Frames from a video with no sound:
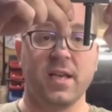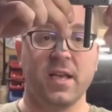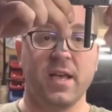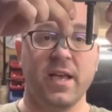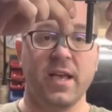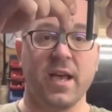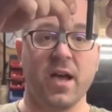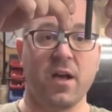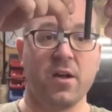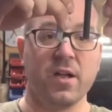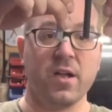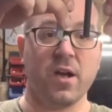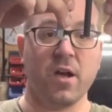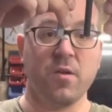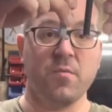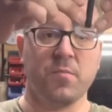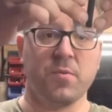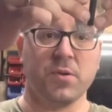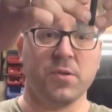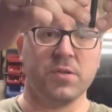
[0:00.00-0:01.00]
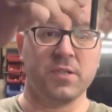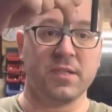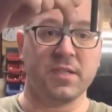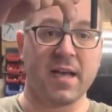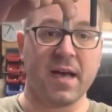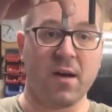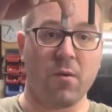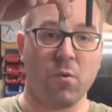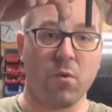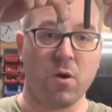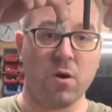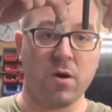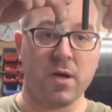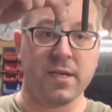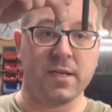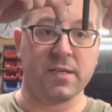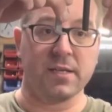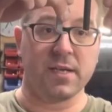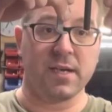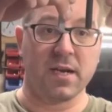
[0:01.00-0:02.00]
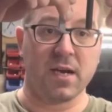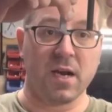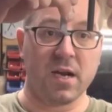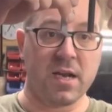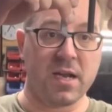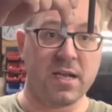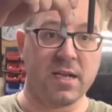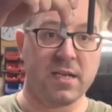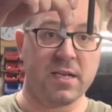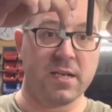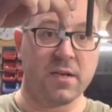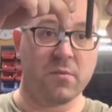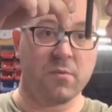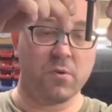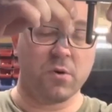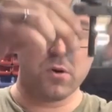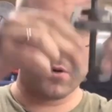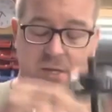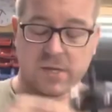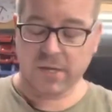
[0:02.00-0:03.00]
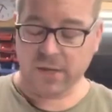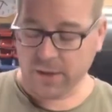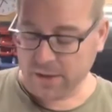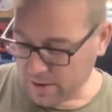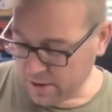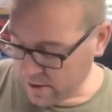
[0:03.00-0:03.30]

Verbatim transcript: it only opens that wide and I needed it wider.